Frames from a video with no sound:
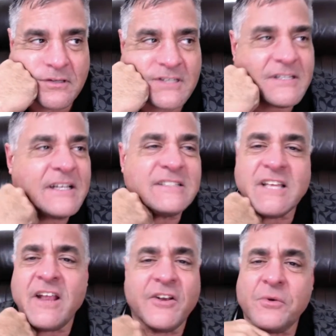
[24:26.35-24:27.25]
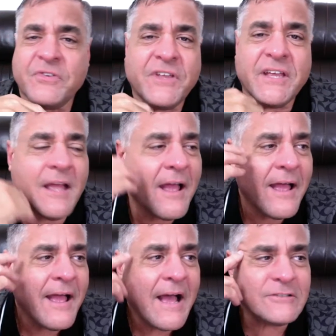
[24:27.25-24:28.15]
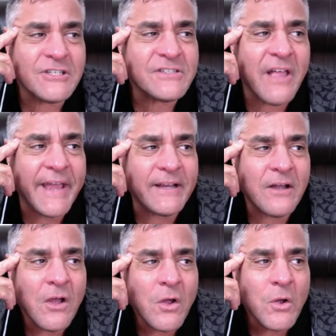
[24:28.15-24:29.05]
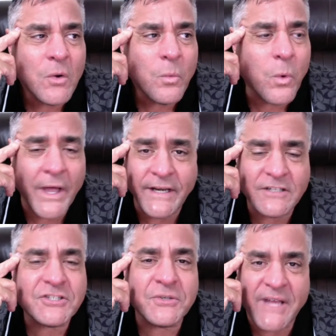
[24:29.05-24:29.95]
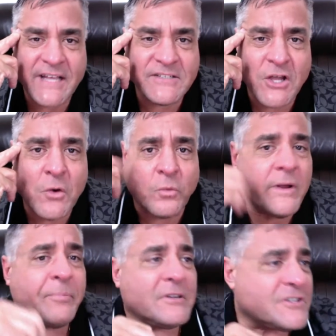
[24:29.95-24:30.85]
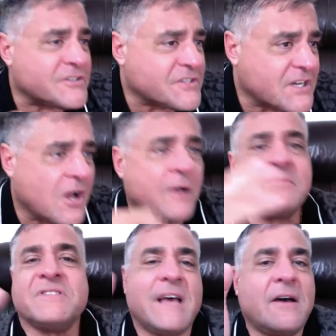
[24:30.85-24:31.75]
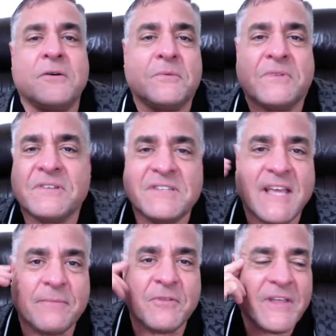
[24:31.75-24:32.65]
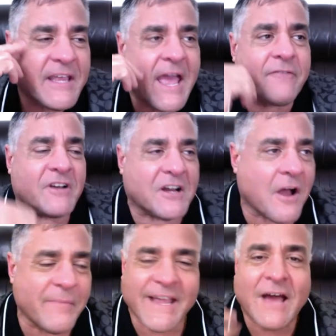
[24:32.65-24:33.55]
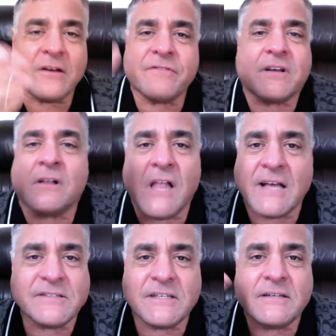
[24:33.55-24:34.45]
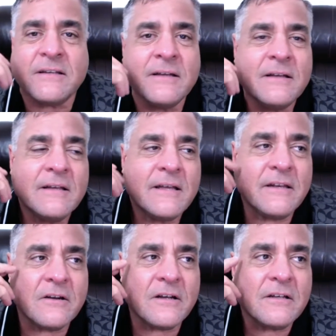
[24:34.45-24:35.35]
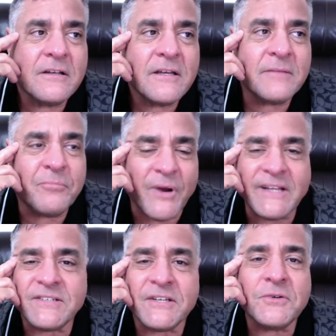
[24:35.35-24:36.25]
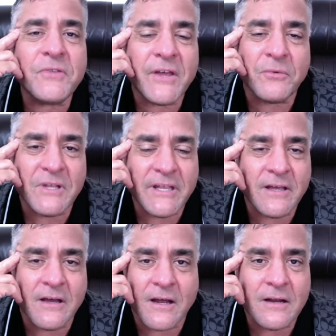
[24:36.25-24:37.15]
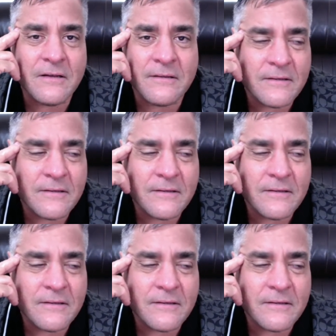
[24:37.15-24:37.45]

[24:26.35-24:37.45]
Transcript: Isn't this interesting? I'm just like one to two days ago, Ripple just comes out with a stable. They have a coming out of the closet and they're embracing who they really are.